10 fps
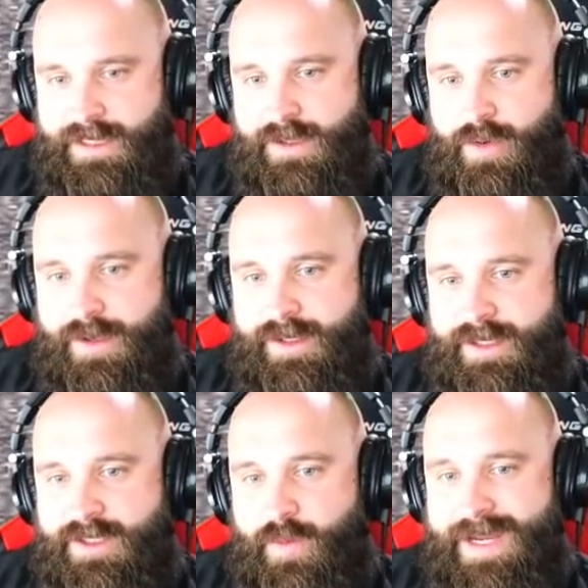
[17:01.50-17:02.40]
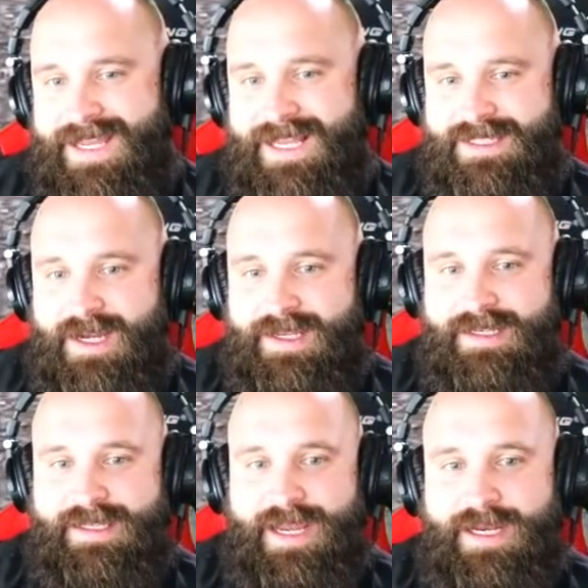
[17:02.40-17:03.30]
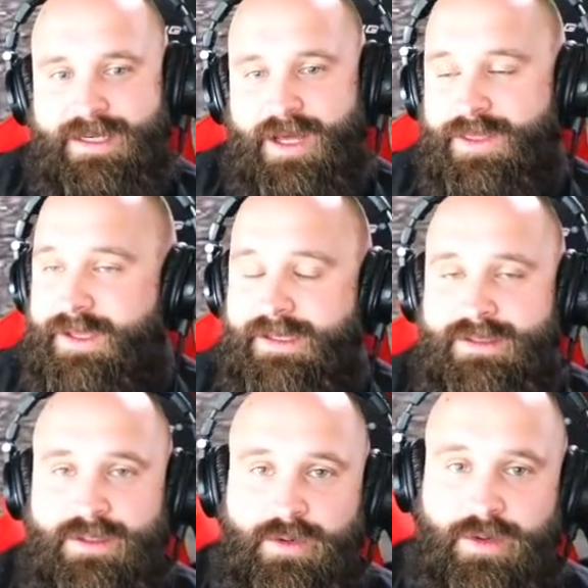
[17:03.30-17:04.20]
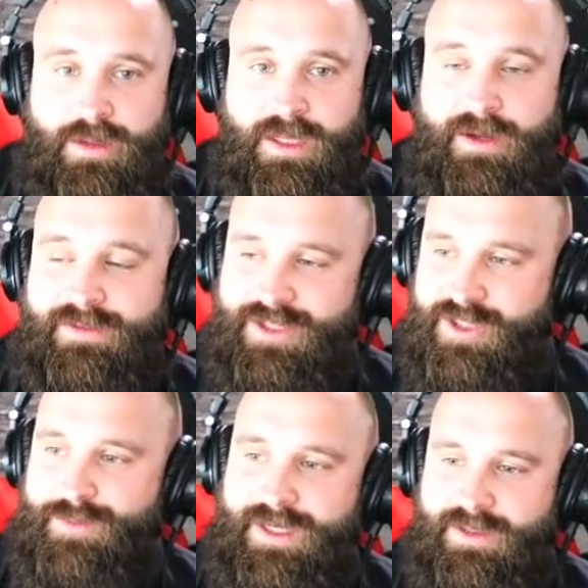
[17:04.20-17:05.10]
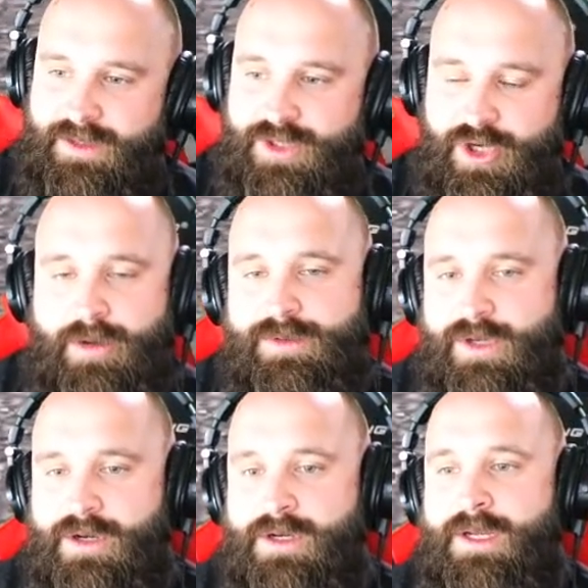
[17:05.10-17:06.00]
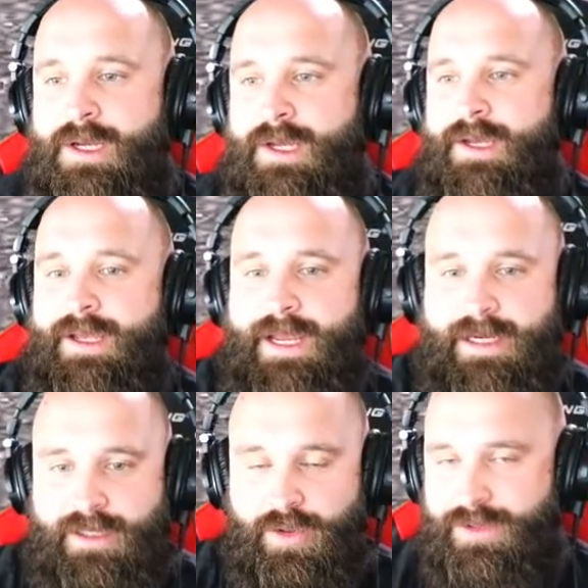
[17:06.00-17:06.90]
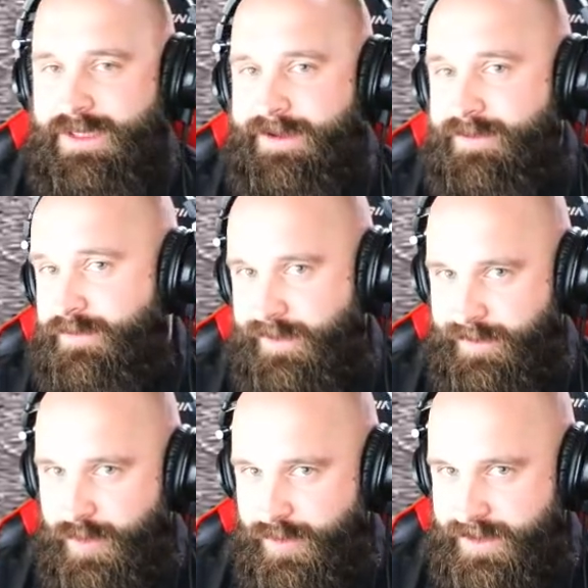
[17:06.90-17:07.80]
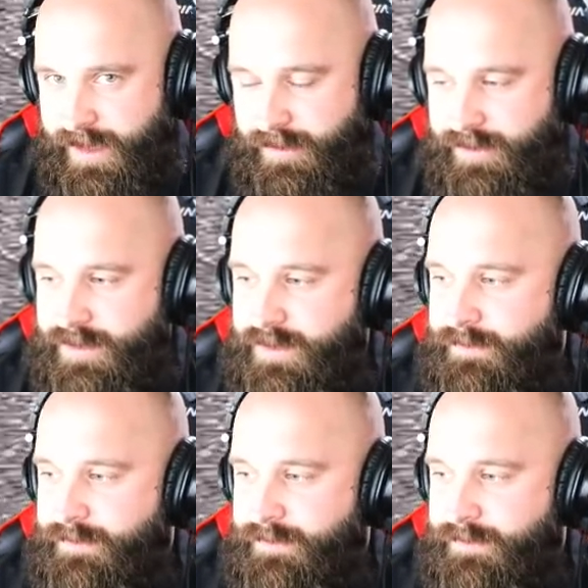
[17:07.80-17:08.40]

going this way. He has not indicated nothing until going to the left. He just makes a sharp turn and he goes left in front of the motorcyclist.